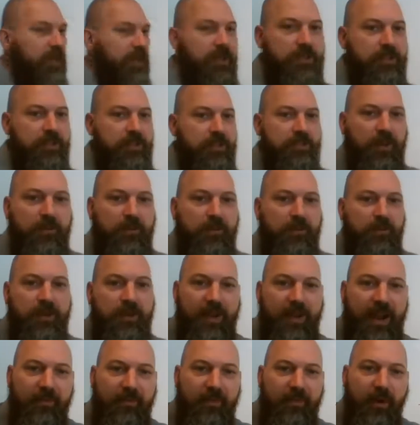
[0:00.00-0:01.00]
So if you
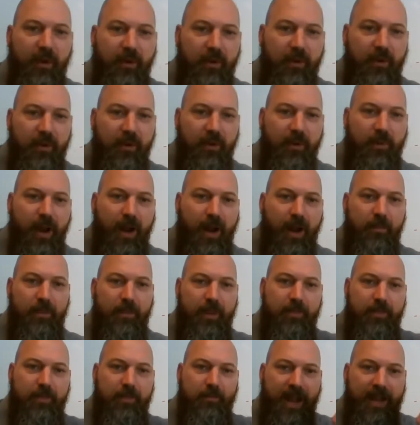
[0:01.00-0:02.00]
ever own a
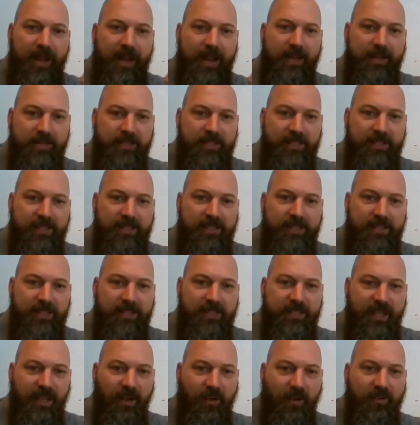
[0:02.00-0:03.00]
property by
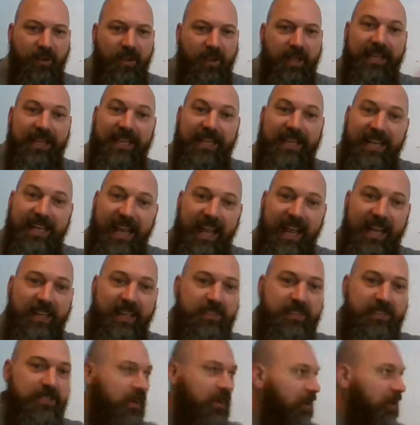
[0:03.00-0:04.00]
yourself, yeah,
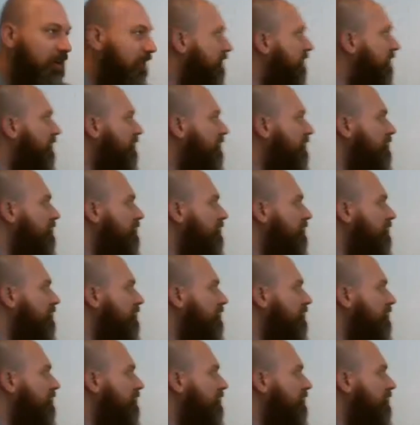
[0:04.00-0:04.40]
it's called